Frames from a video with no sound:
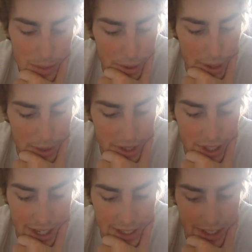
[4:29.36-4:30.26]
Pretty much
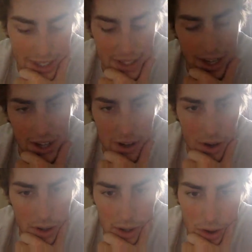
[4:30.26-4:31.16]
it has to contain
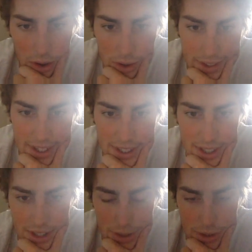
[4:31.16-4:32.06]
all the
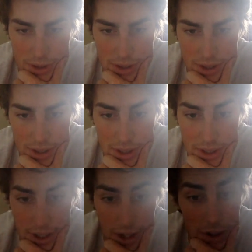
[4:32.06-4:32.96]
essentials,
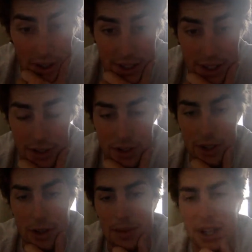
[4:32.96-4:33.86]
all the essential
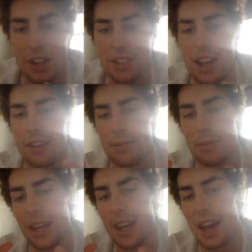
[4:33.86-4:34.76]
terms. It doesn't have to
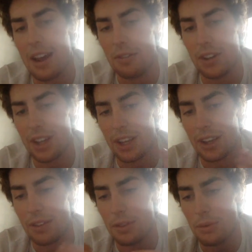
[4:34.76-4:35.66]
be everything.
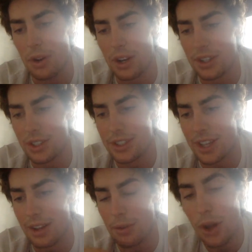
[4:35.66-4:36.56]
If you want to just
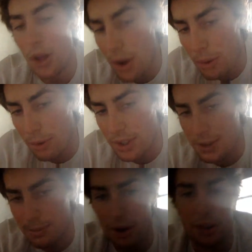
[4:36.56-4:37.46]
say one
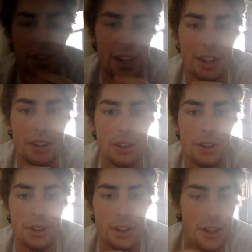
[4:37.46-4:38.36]
small thing
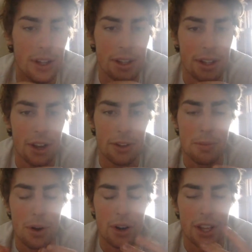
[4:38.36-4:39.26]
to the other
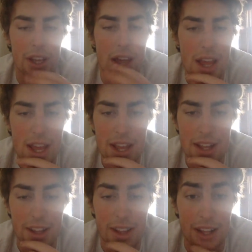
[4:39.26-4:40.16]
party,
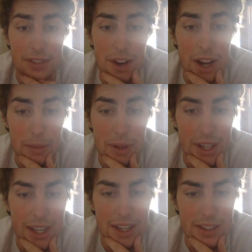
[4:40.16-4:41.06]
then that's fine, but
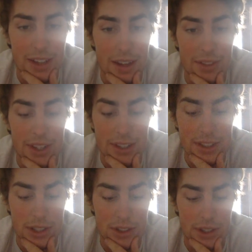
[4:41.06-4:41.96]
it needs to have the
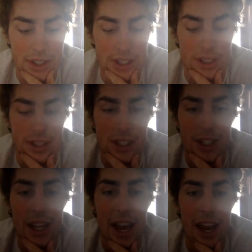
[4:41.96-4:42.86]
essential things
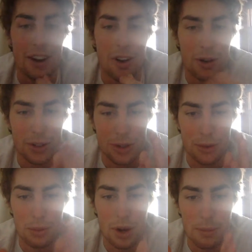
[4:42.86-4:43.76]
and also
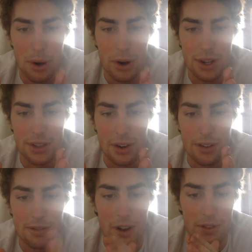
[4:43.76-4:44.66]
what parties are
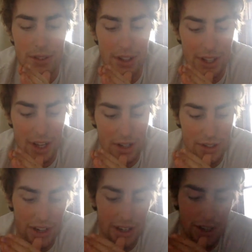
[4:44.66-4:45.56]
involved in the
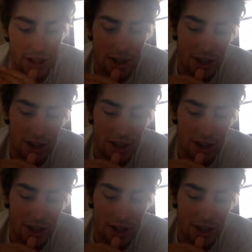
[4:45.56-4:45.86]
contract.